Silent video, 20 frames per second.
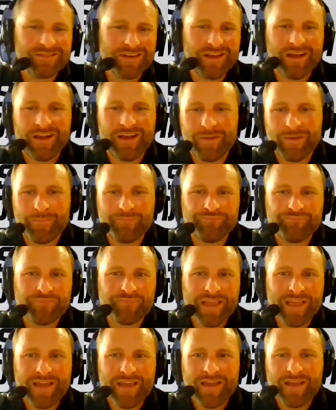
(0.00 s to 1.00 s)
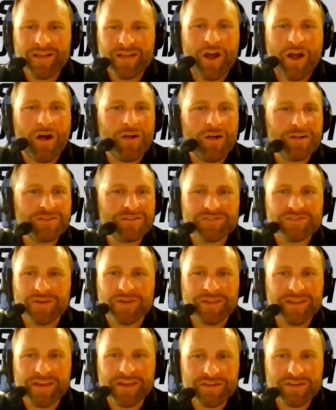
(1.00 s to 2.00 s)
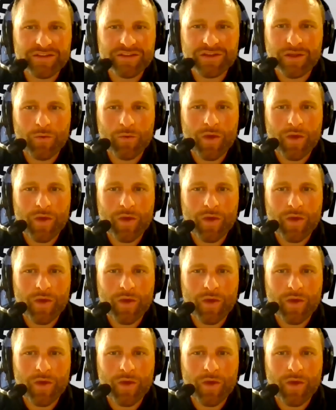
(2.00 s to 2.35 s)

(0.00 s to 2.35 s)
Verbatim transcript: um, college strength and conditioning